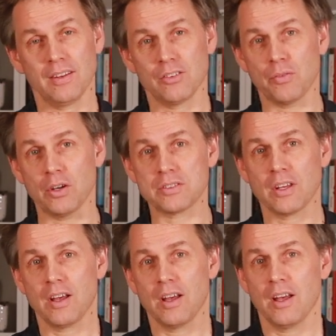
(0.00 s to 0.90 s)
So folks,
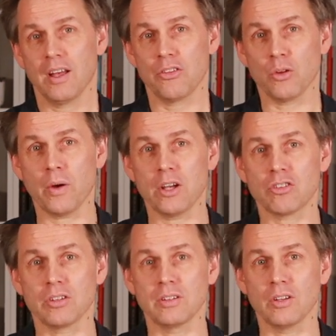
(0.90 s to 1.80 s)
the
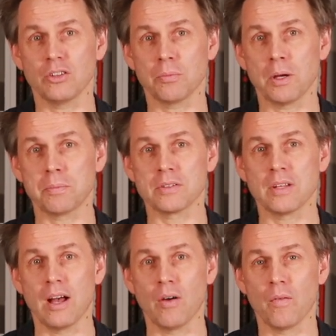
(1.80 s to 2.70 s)
question on your paper is
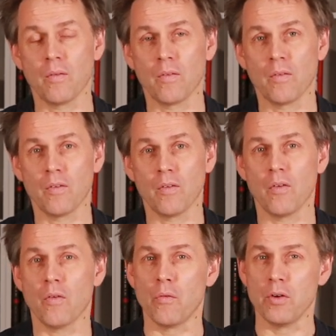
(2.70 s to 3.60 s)
now,
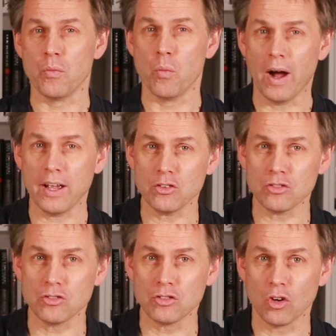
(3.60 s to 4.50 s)

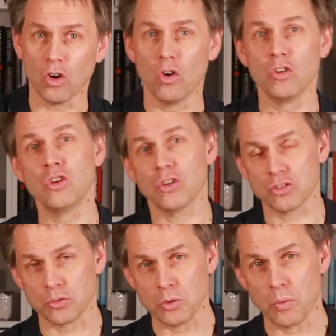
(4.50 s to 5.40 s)
revise or not
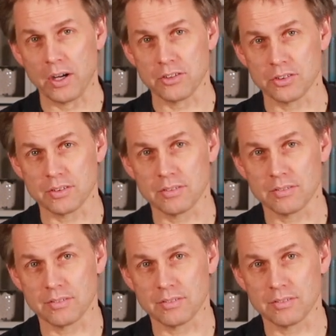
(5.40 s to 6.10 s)
to revise it.